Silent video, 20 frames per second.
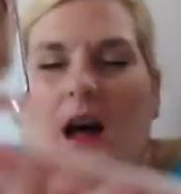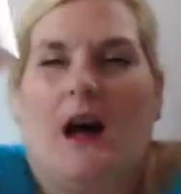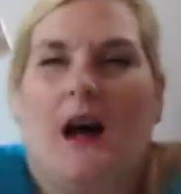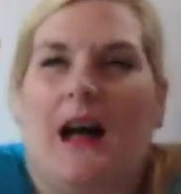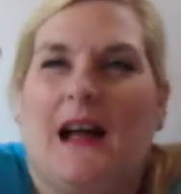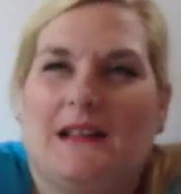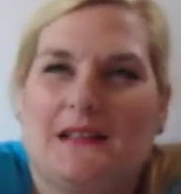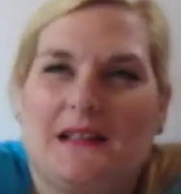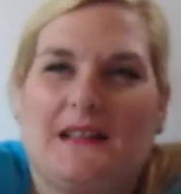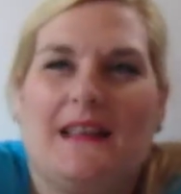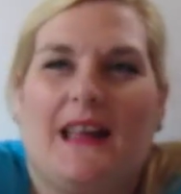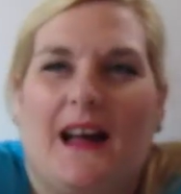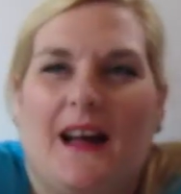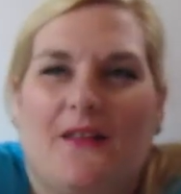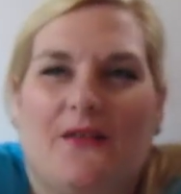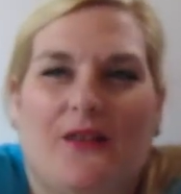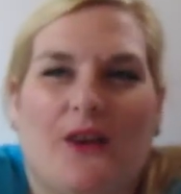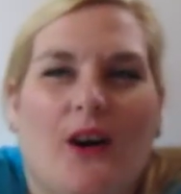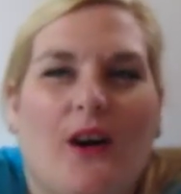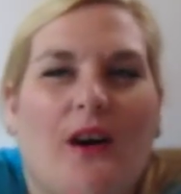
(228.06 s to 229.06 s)
Actually, yeah,
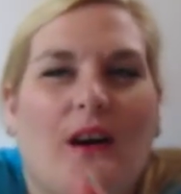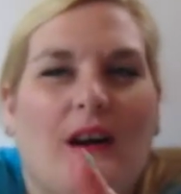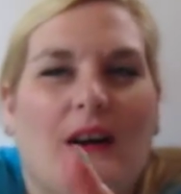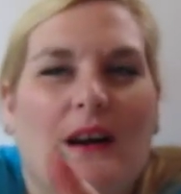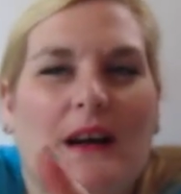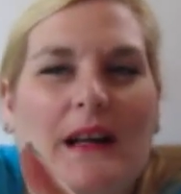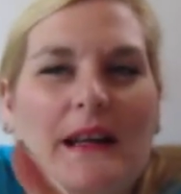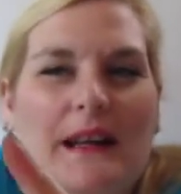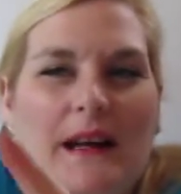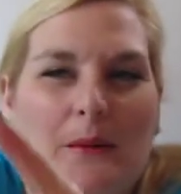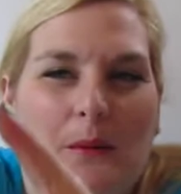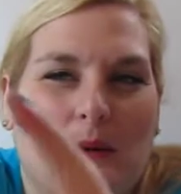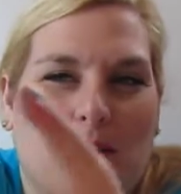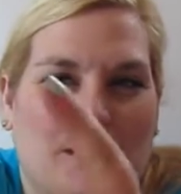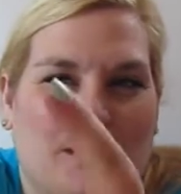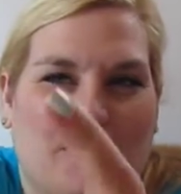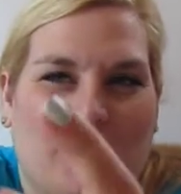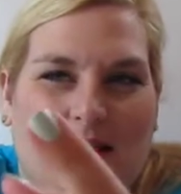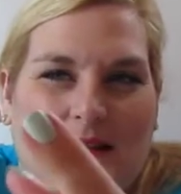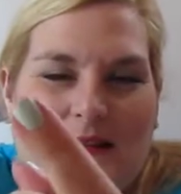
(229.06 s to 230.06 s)
I've got a nail
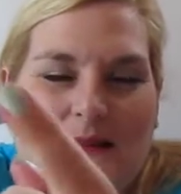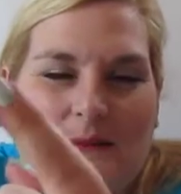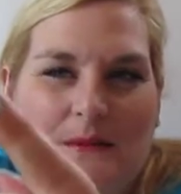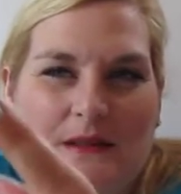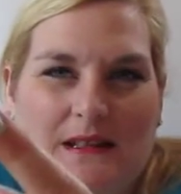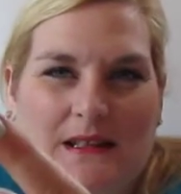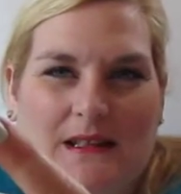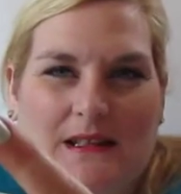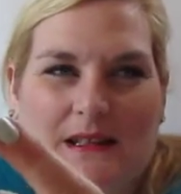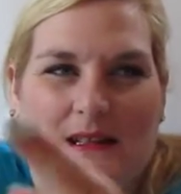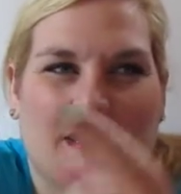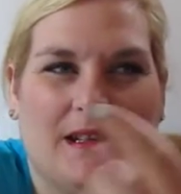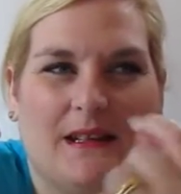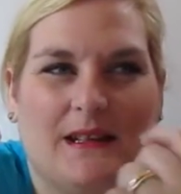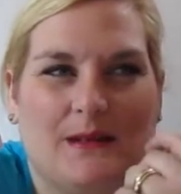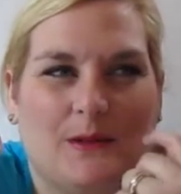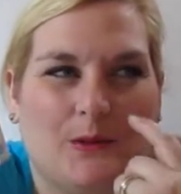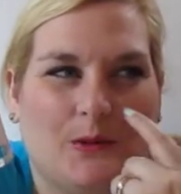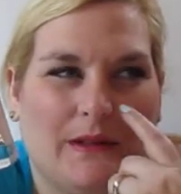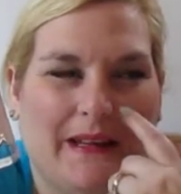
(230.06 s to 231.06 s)
polish very similar to this. I think
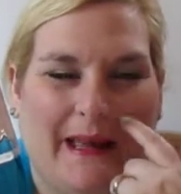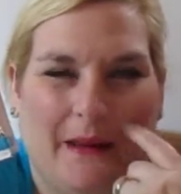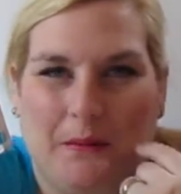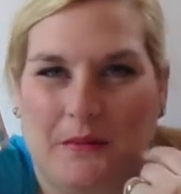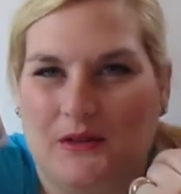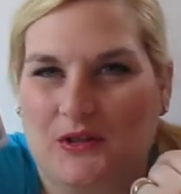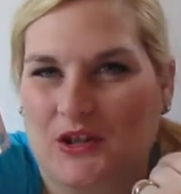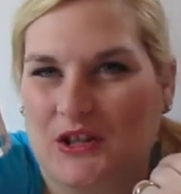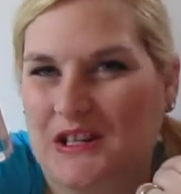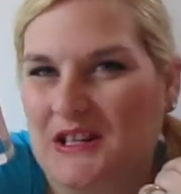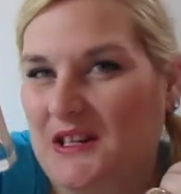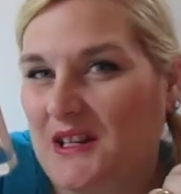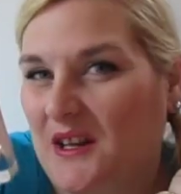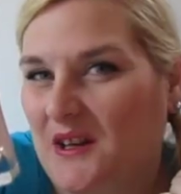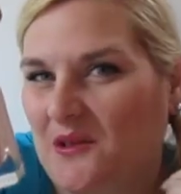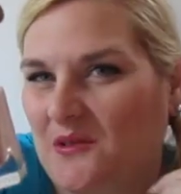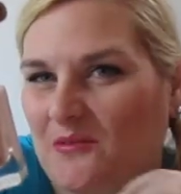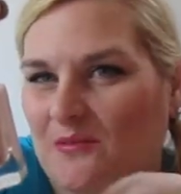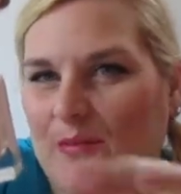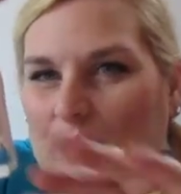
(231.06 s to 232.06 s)
it's called
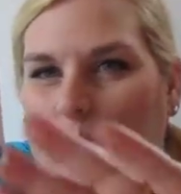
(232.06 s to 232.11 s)
Cappuccino